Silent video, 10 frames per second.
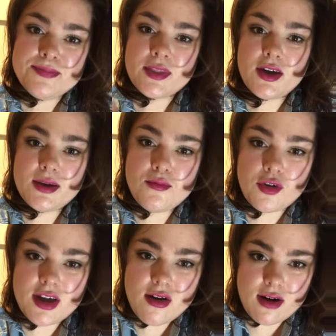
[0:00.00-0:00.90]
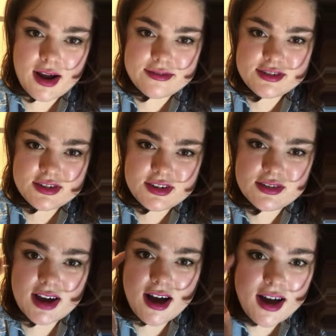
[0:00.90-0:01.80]
Good morning or afternoon.
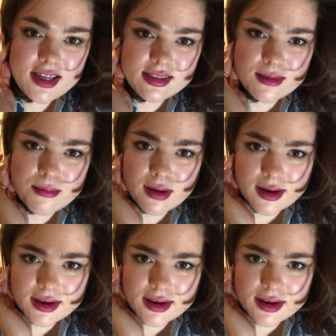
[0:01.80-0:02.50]
Hi, Lamont